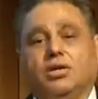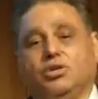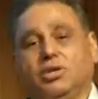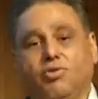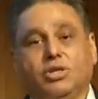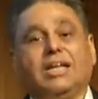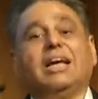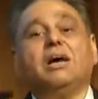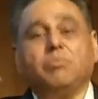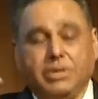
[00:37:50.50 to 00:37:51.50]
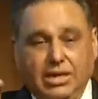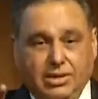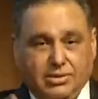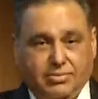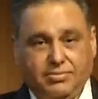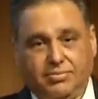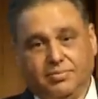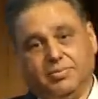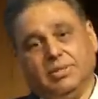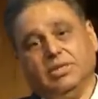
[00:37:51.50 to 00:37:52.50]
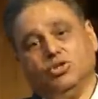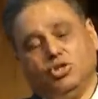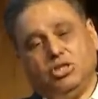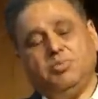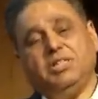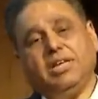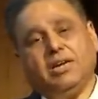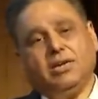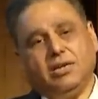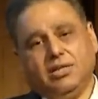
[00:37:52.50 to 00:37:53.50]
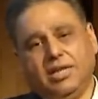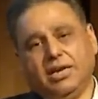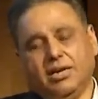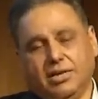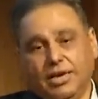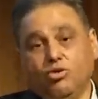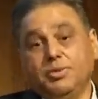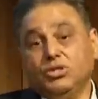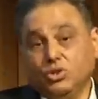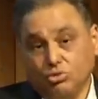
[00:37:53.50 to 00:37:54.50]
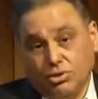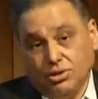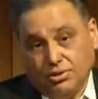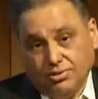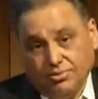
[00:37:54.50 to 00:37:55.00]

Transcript: you say, for the company. So this means they could be sued